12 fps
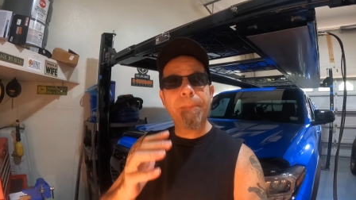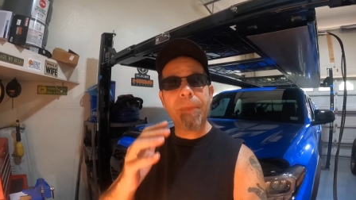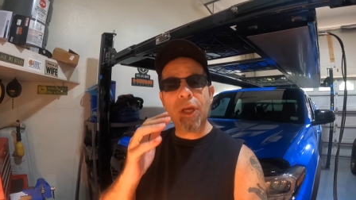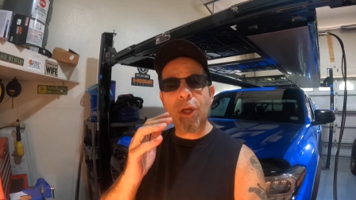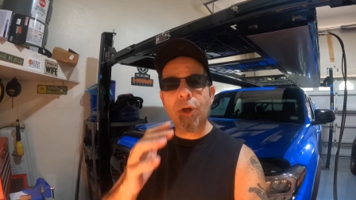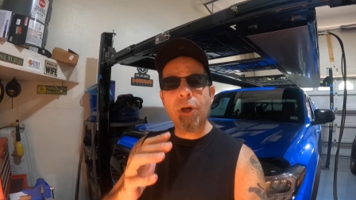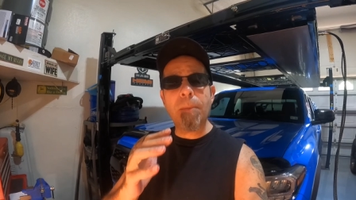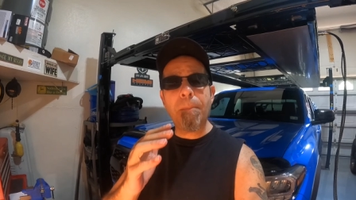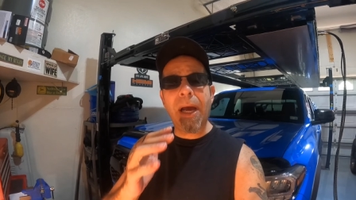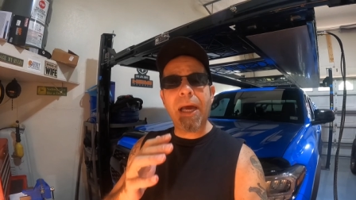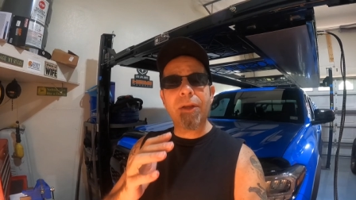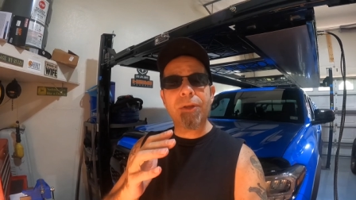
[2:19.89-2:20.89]
the current
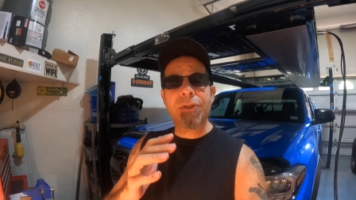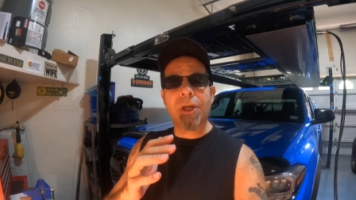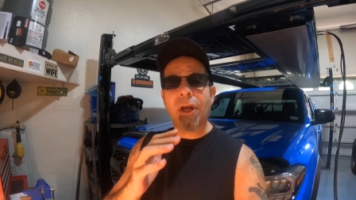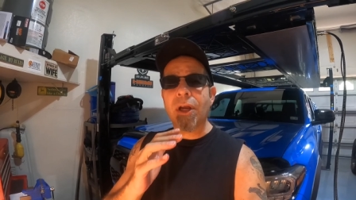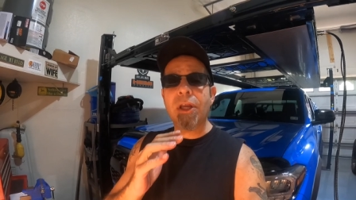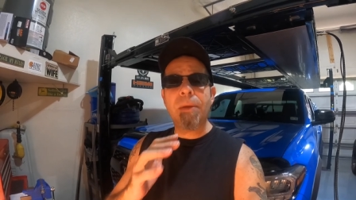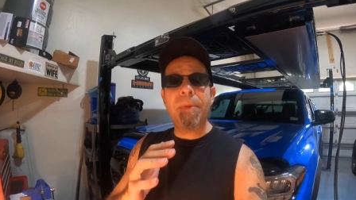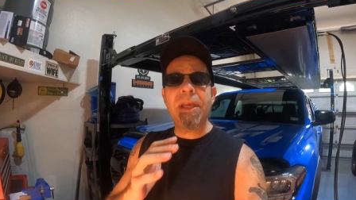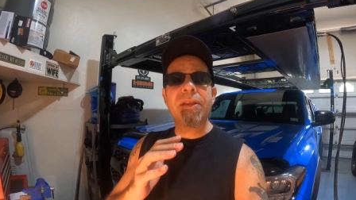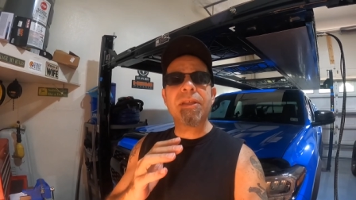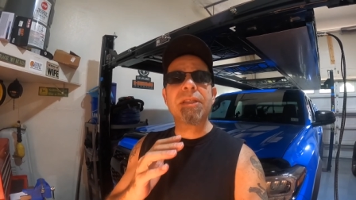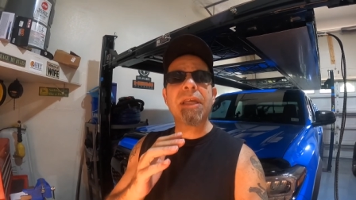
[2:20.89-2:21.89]
models are going to
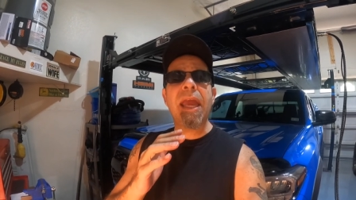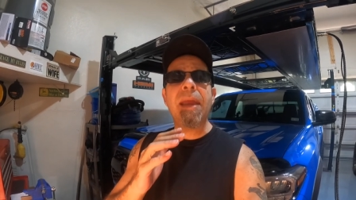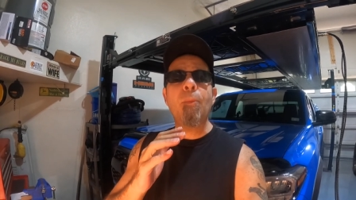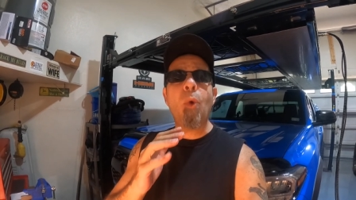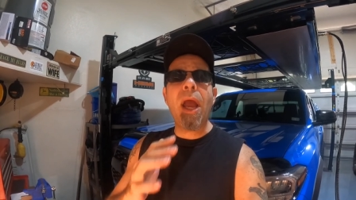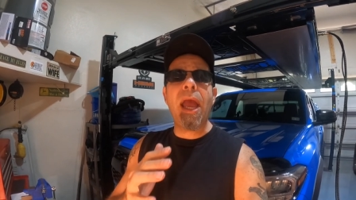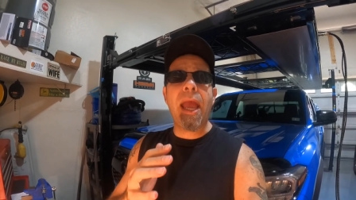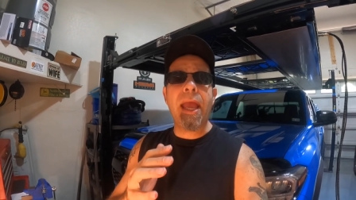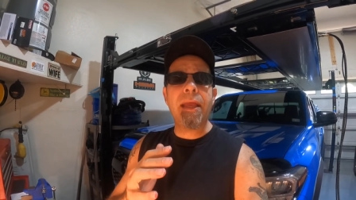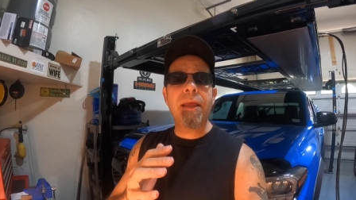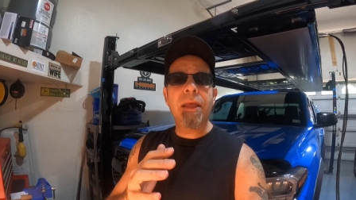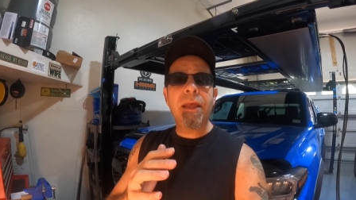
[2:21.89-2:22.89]
be the same
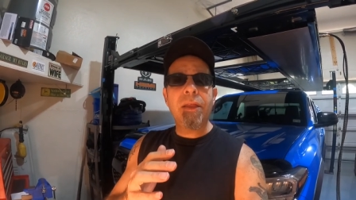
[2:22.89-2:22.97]
way.